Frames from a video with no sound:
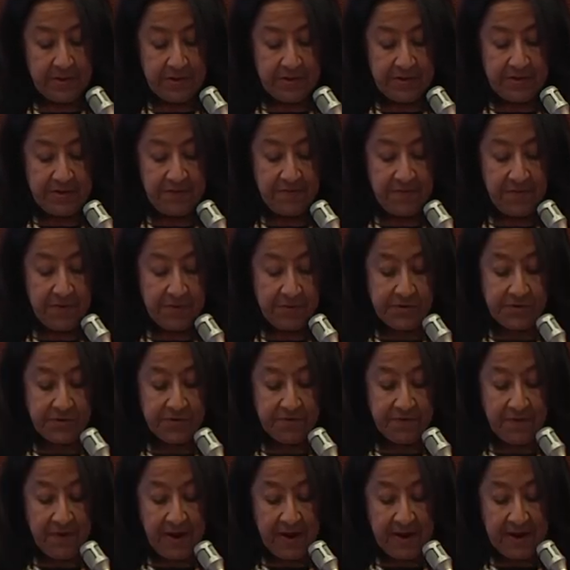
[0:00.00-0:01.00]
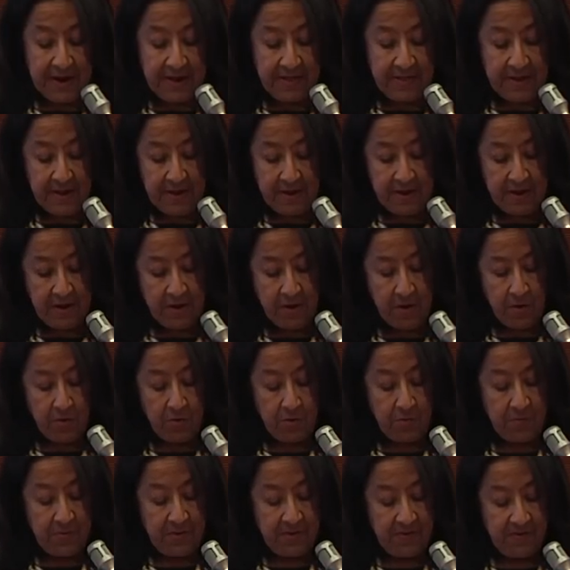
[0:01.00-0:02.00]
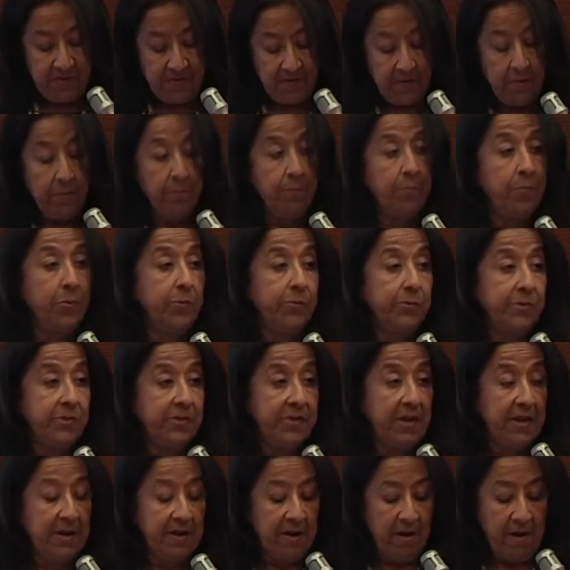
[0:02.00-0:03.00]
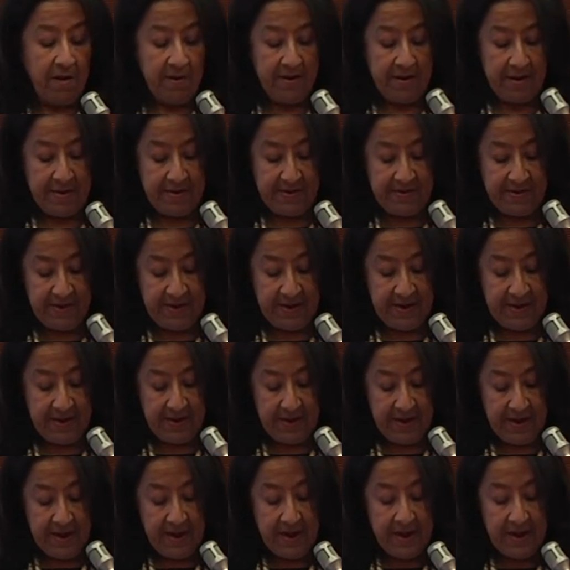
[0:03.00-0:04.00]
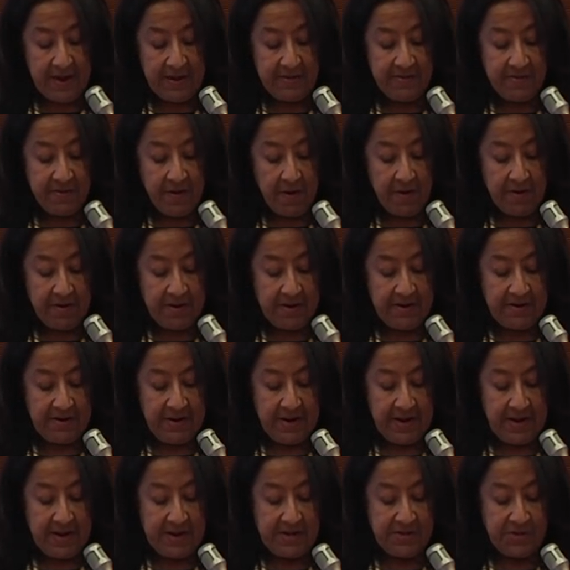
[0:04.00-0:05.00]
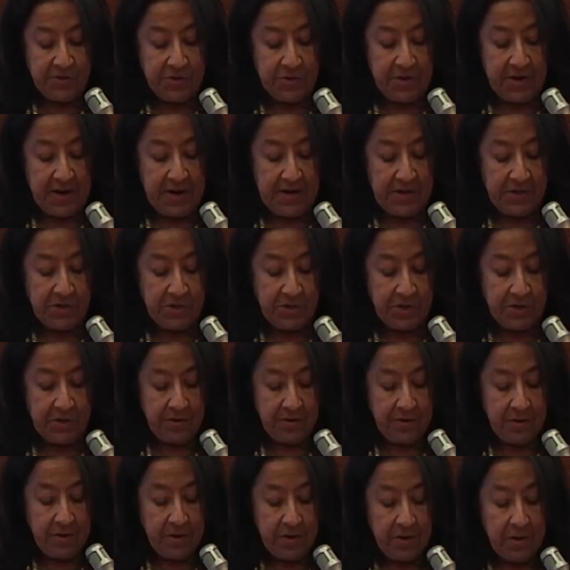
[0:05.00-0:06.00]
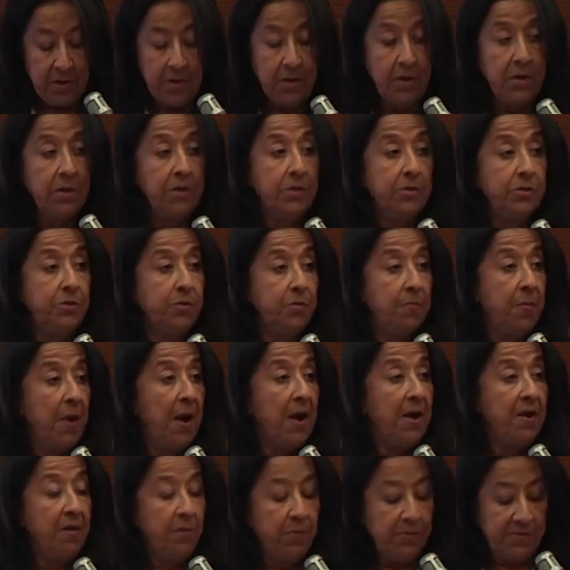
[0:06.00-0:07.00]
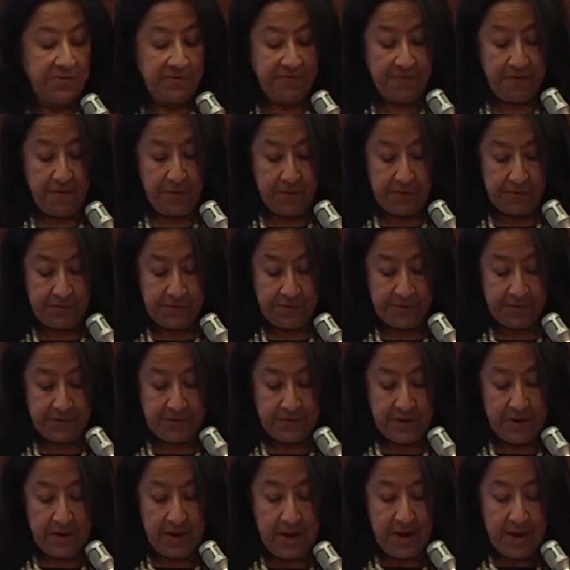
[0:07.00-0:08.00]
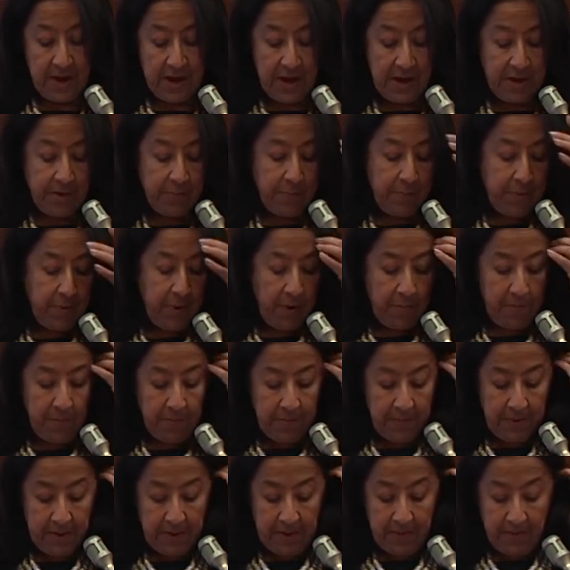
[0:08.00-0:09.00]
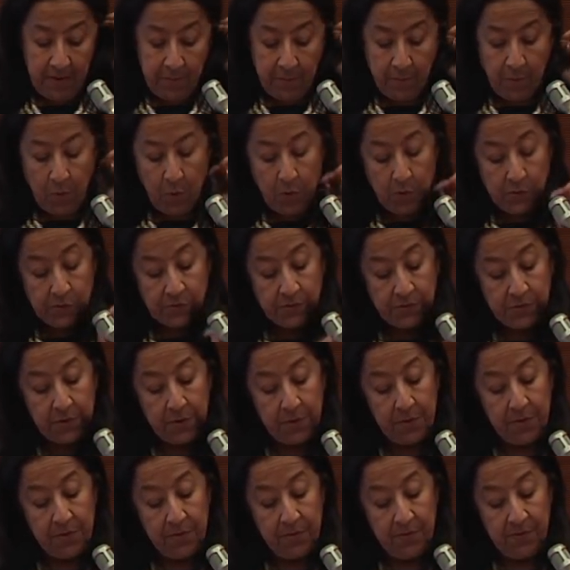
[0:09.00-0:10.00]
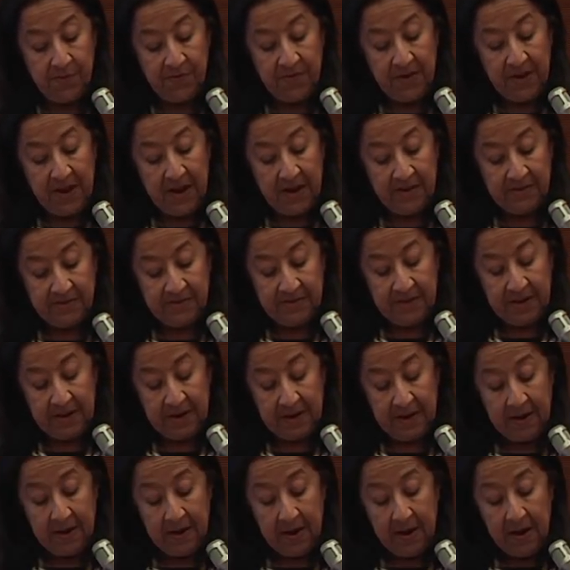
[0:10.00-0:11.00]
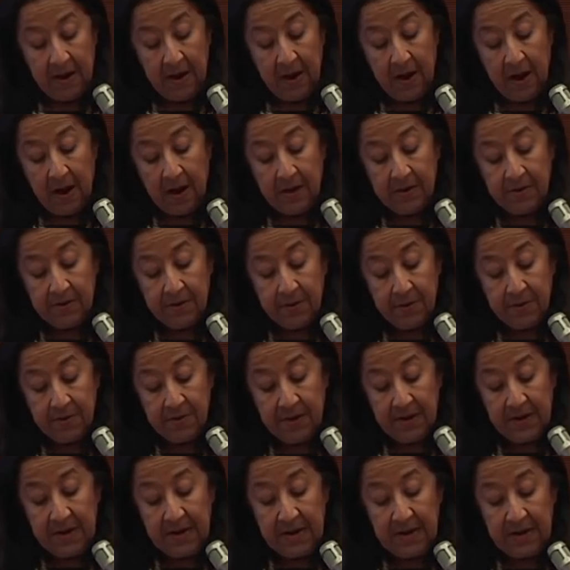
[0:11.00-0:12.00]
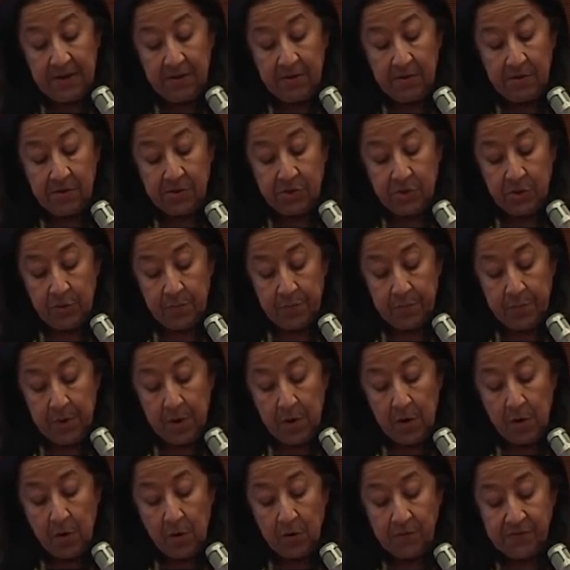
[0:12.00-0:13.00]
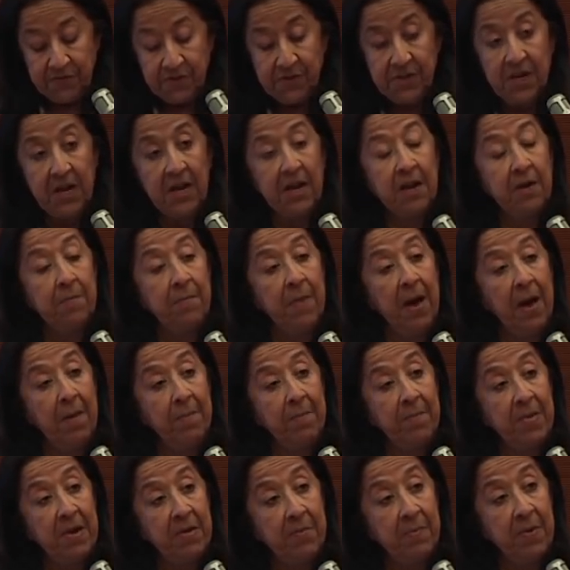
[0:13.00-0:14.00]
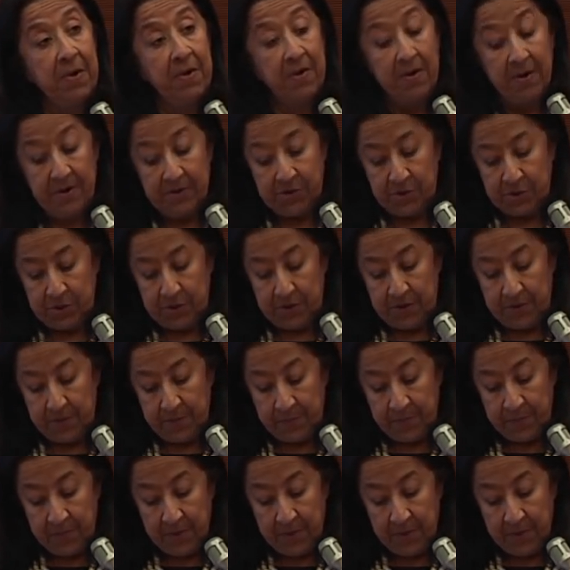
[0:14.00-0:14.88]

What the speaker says: diversifying their economies, boosting R&D, and targeting education. Dubai was first, and probably the most enthusiastic, under the leadership of Sheikh Mohammed bin Rashid.